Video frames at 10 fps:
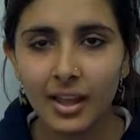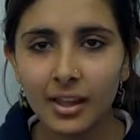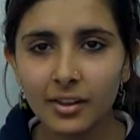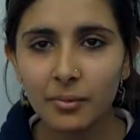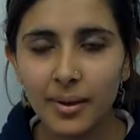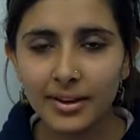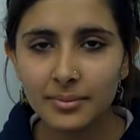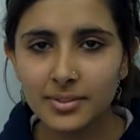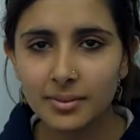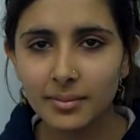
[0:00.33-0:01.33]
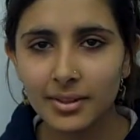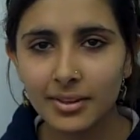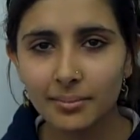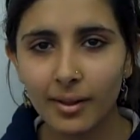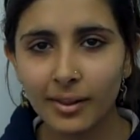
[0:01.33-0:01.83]
Hello, my name is Kamala
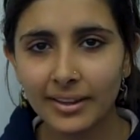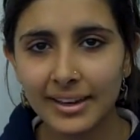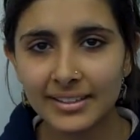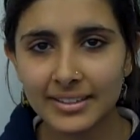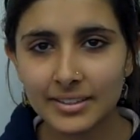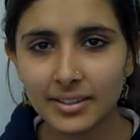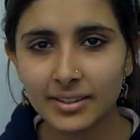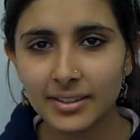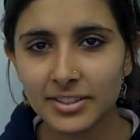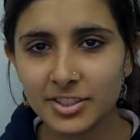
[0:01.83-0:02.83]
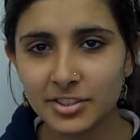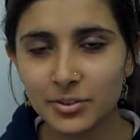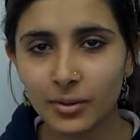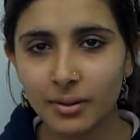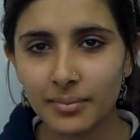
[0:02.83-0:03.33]
Nepal and I attend the Collegiate
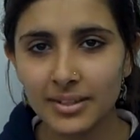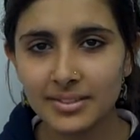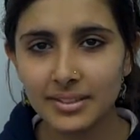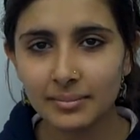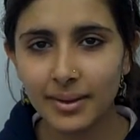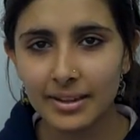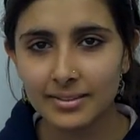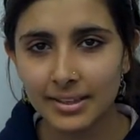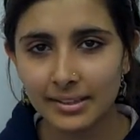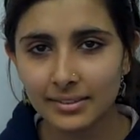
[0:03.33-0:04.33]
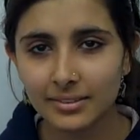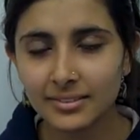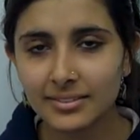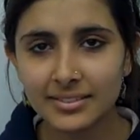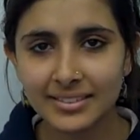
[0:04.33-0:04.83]
School of Medicine by St.
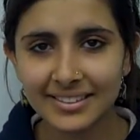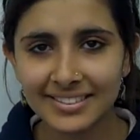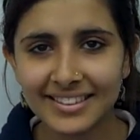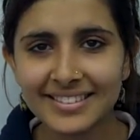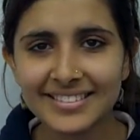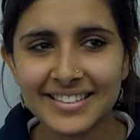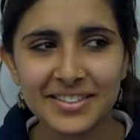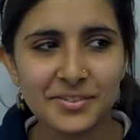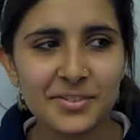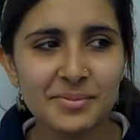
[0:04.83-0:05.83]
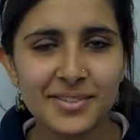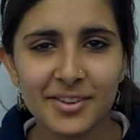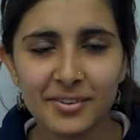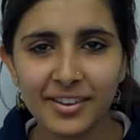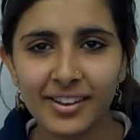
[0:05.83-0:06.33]
in St. Louis,
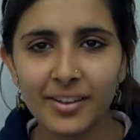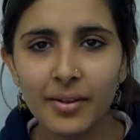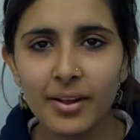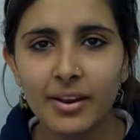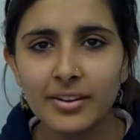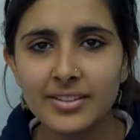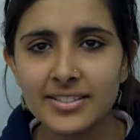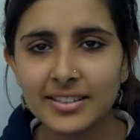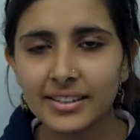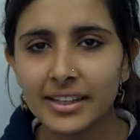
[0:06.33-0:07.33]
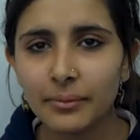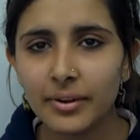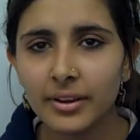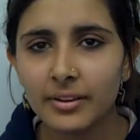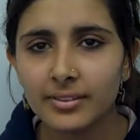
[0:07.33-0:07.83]
Missouri. Recently,
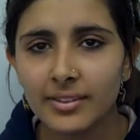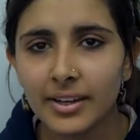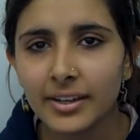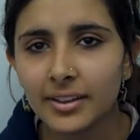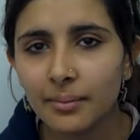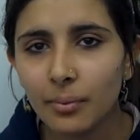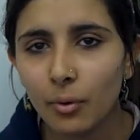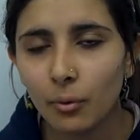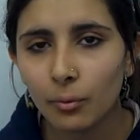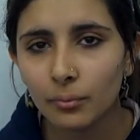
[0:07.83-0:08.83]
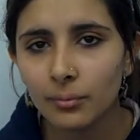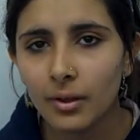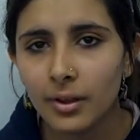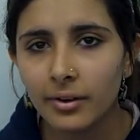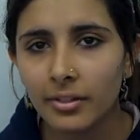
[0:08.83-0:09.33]
we studied the poem
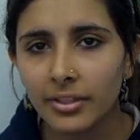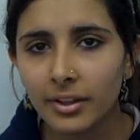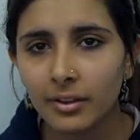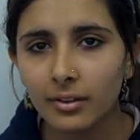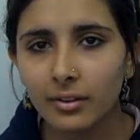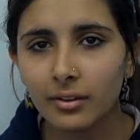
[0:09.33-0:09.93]
Nothing